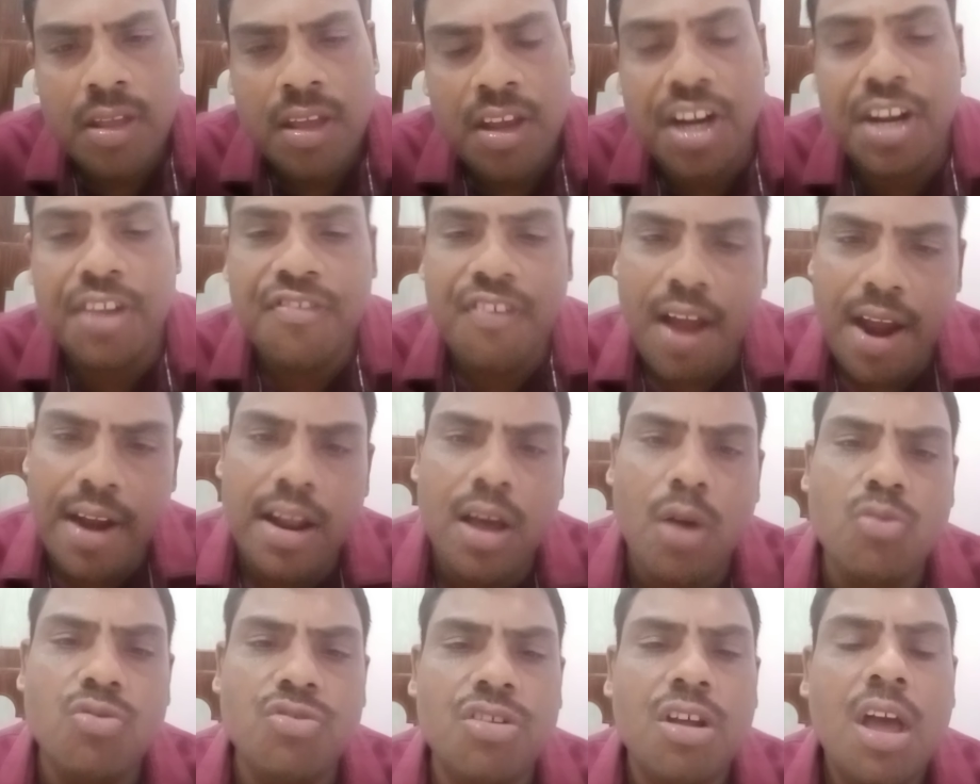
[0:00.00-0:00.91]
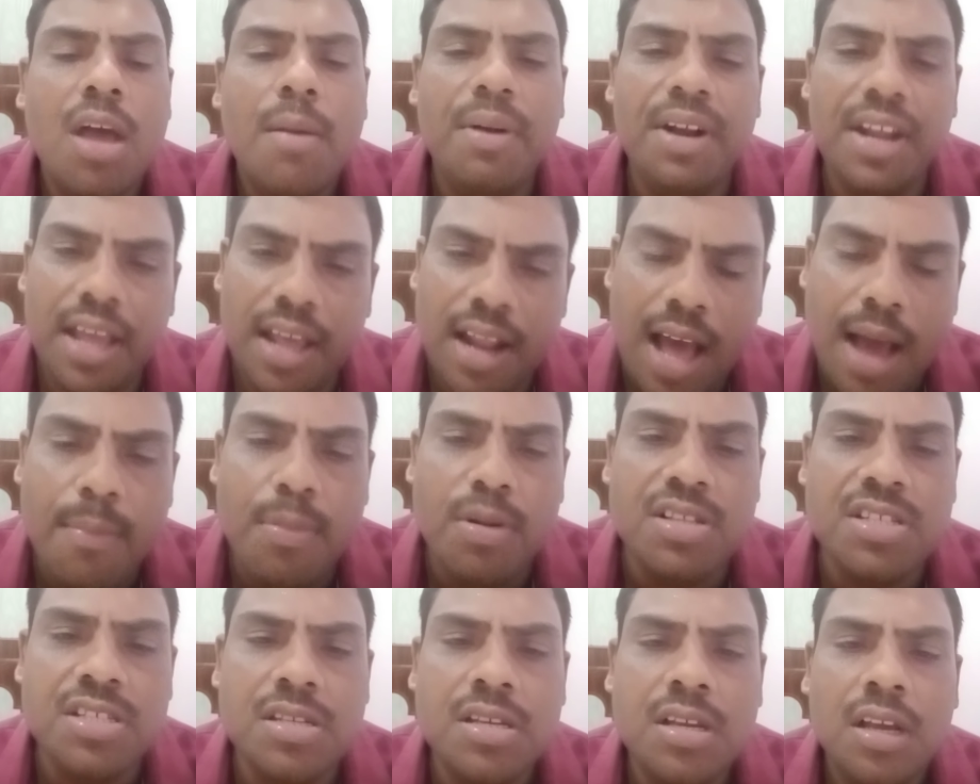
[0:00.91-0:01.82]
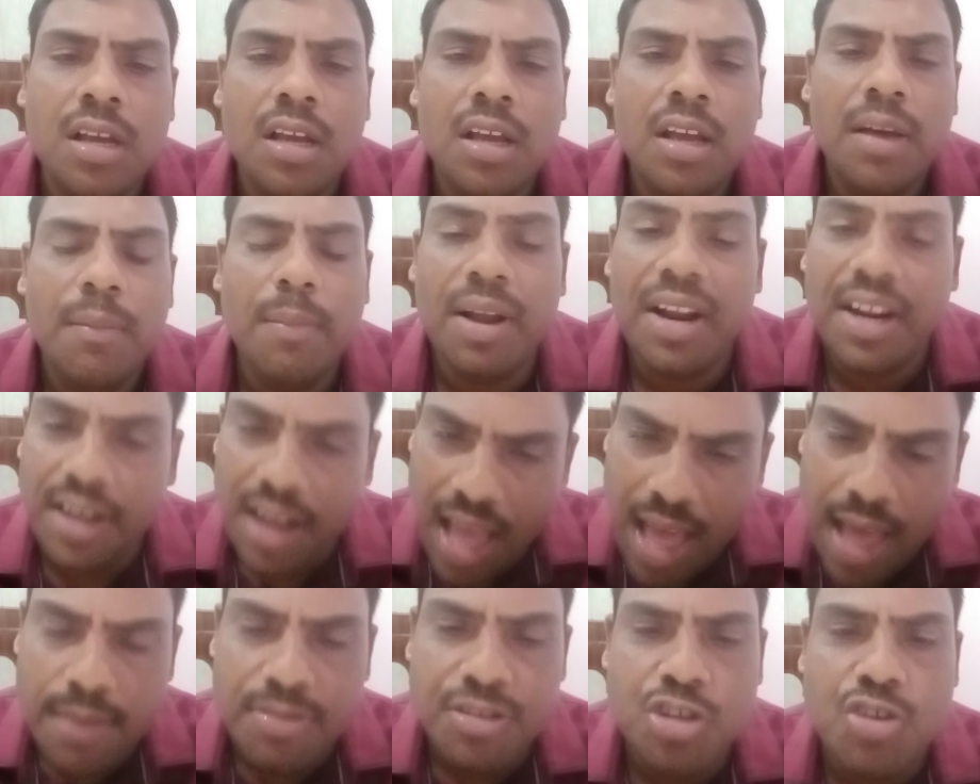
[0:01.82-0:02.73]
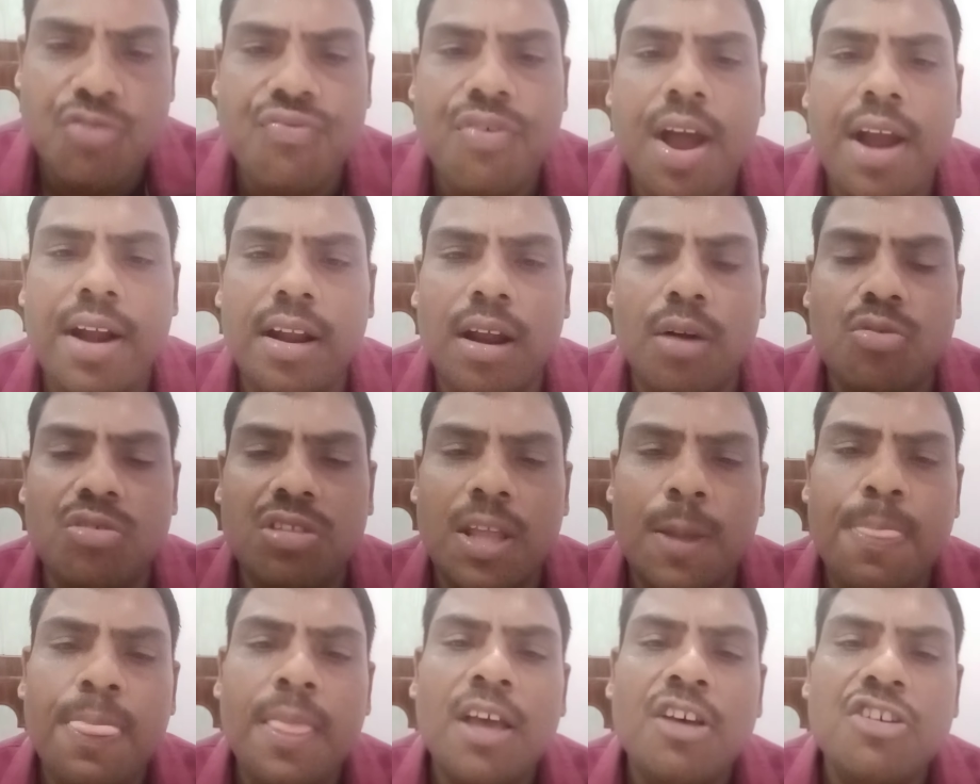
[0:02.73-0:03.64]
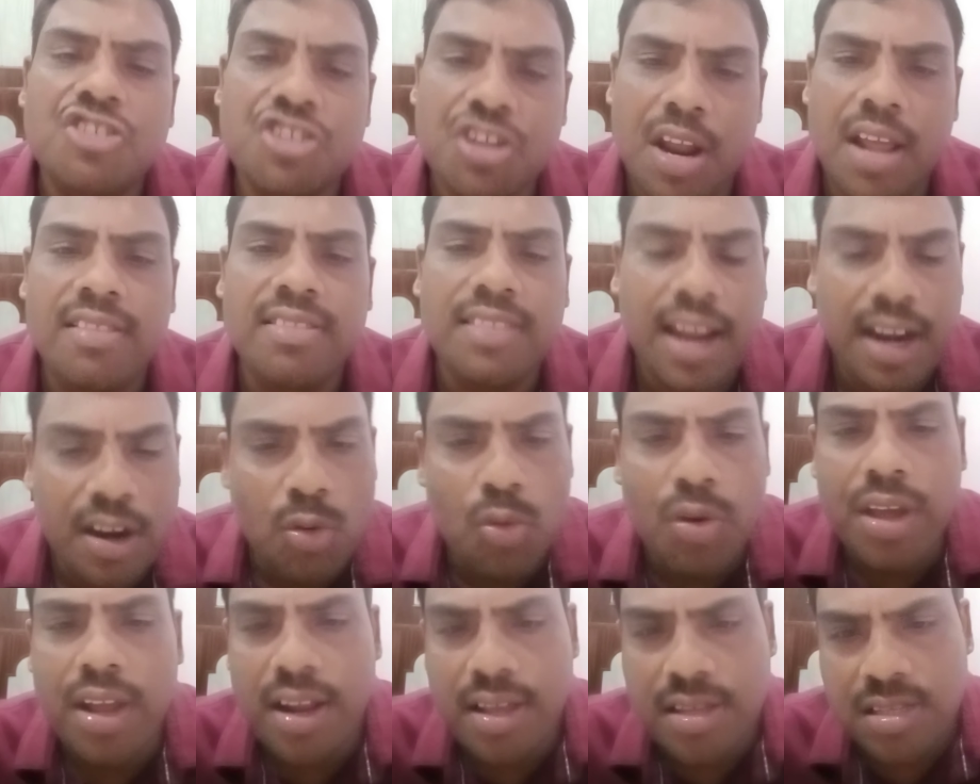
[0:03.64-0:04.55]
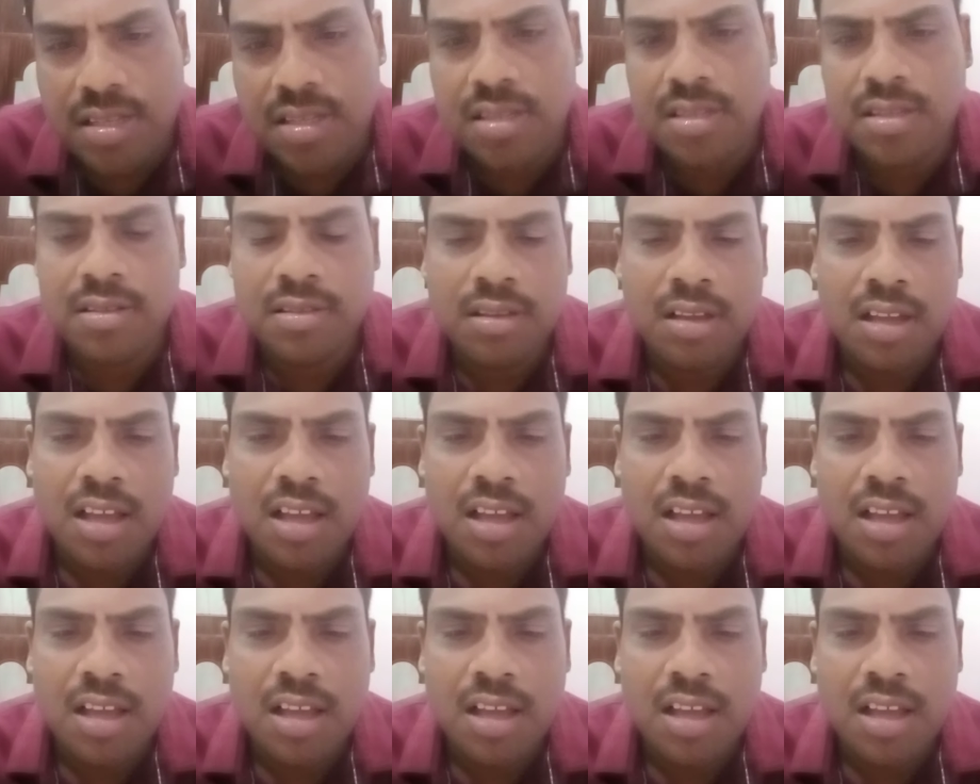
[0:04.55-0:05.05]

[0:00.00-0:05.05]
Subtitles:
It enables, but it helps to find out the strength and weakness.